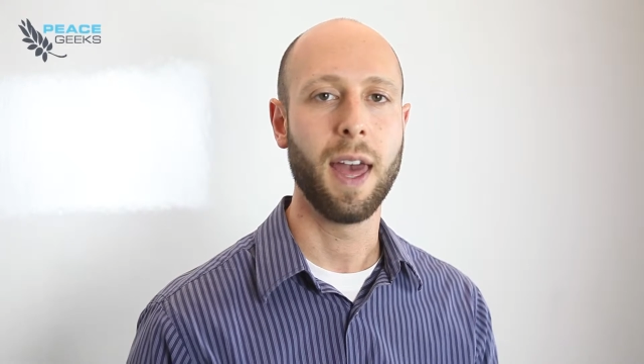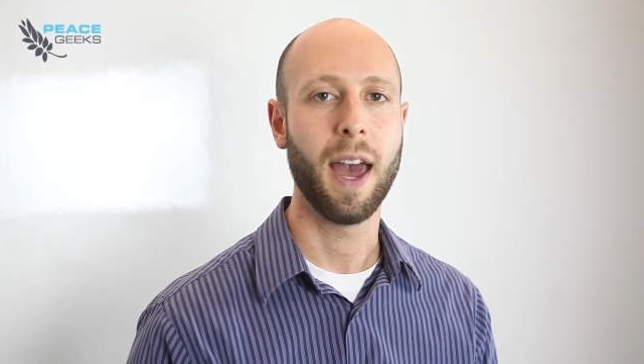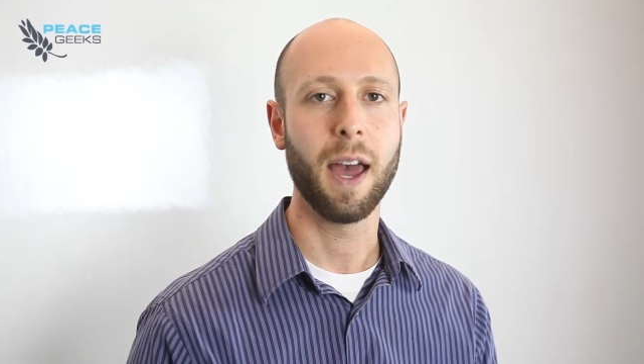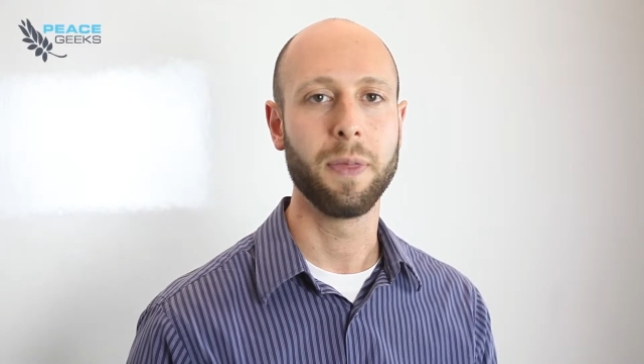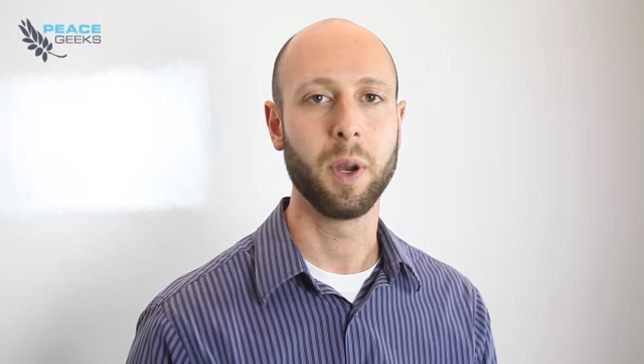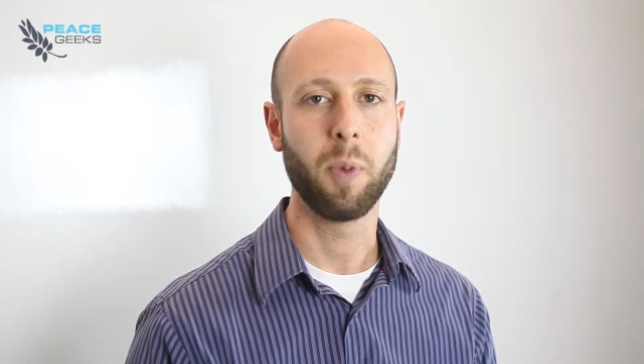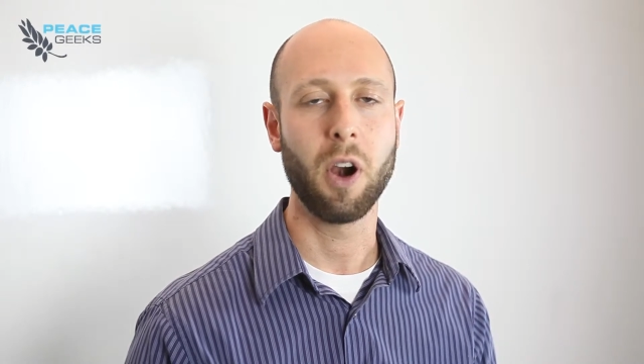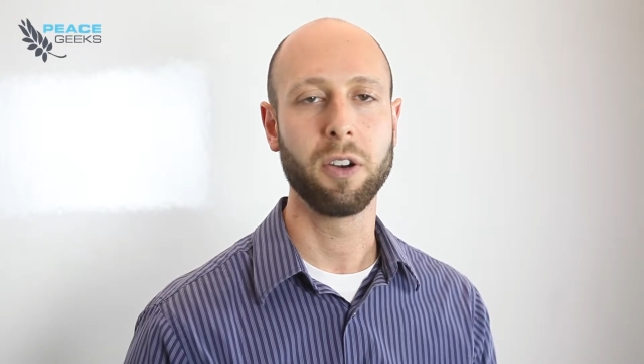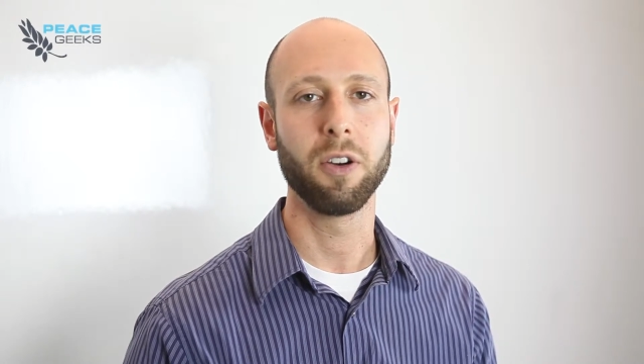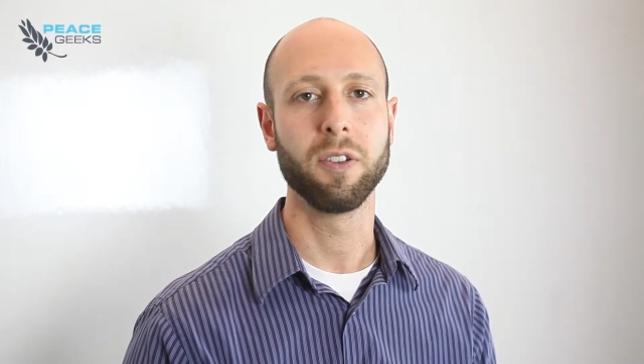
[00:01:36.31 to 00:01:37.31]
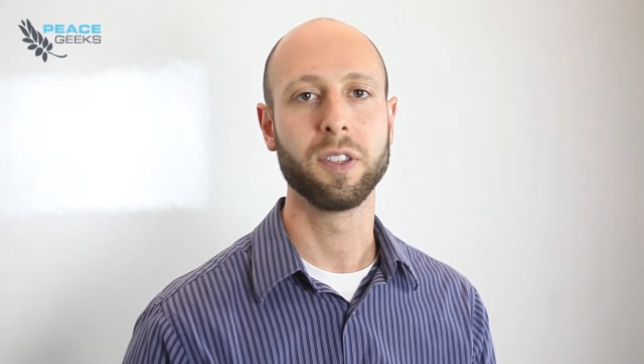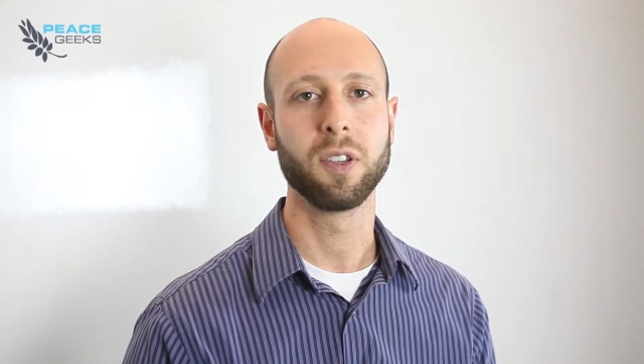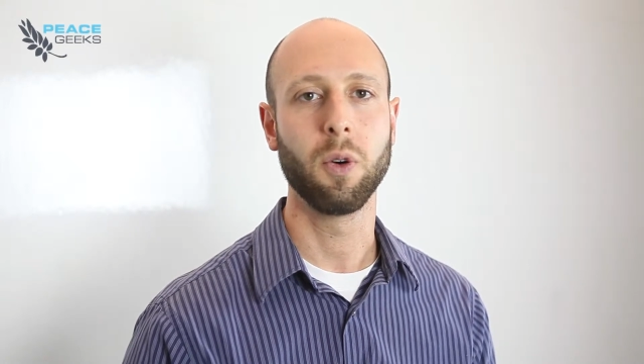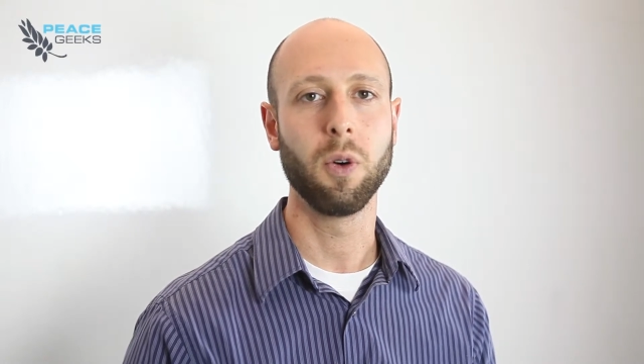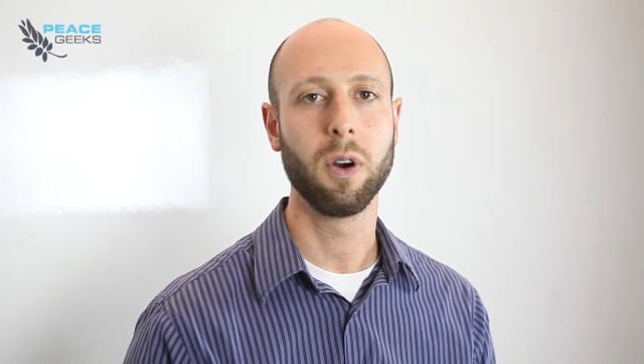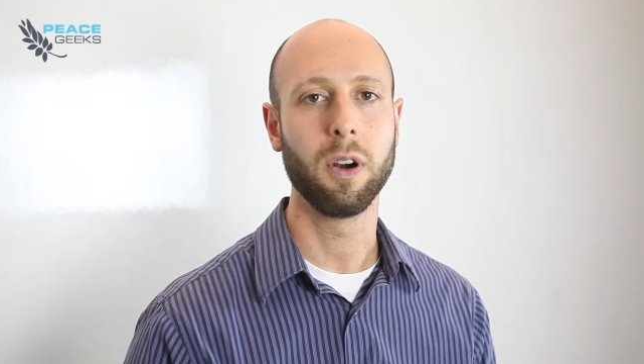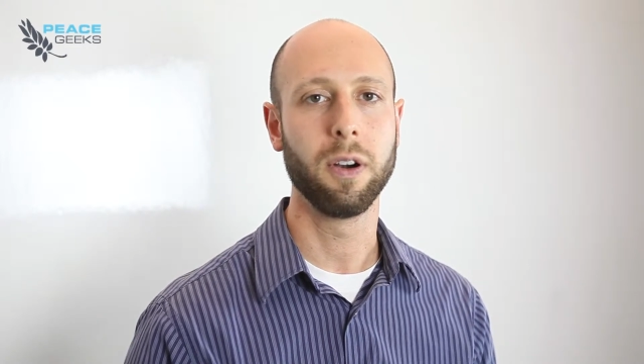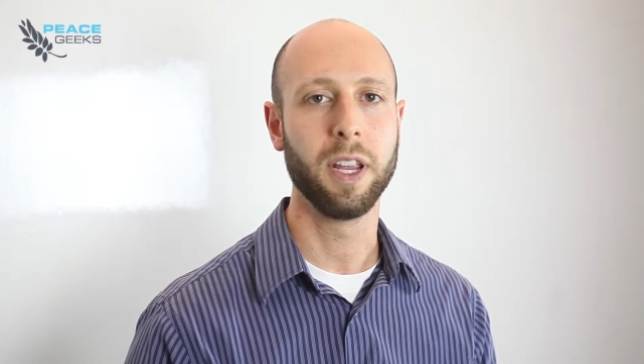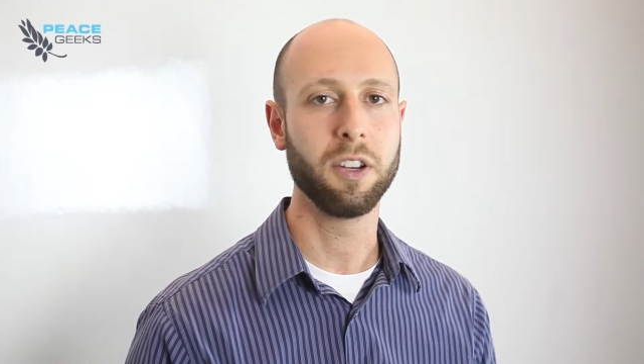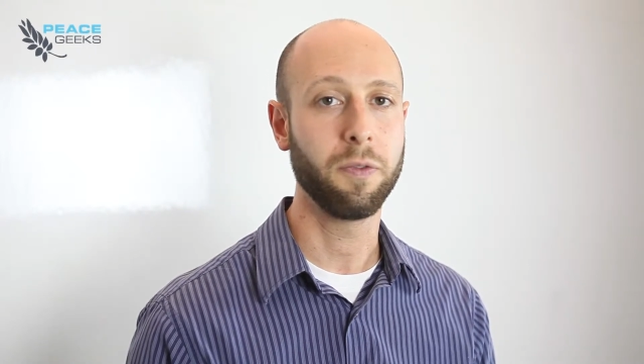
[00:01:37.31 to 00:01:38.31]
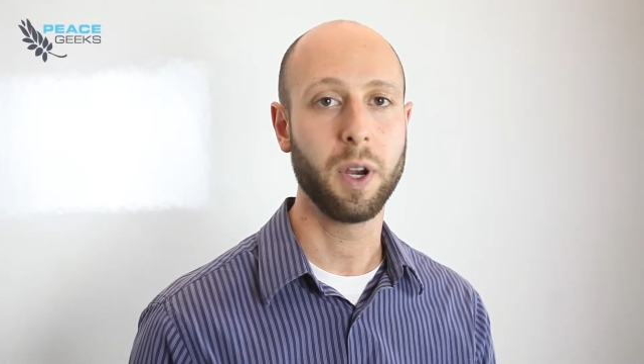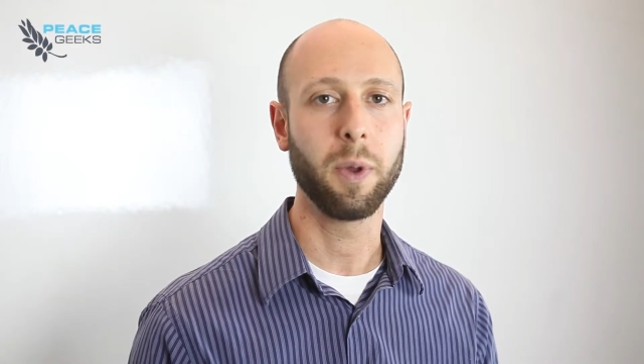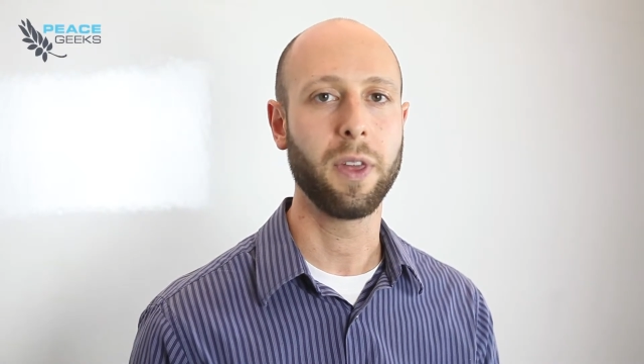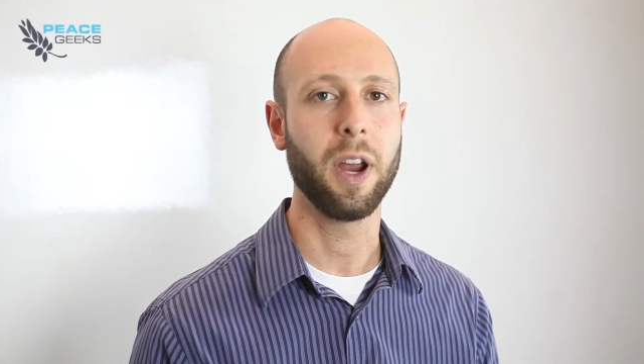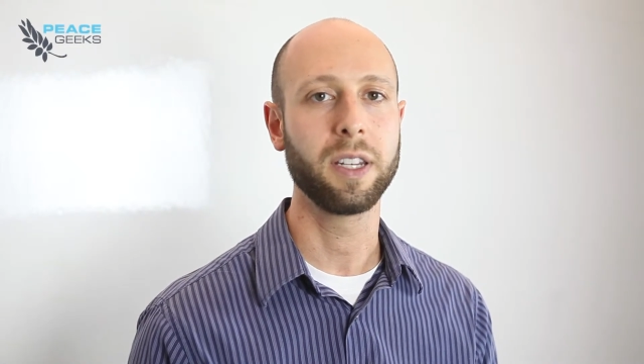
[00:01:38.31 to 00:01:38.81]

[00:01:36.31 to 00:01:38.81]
at their partners or interfere with their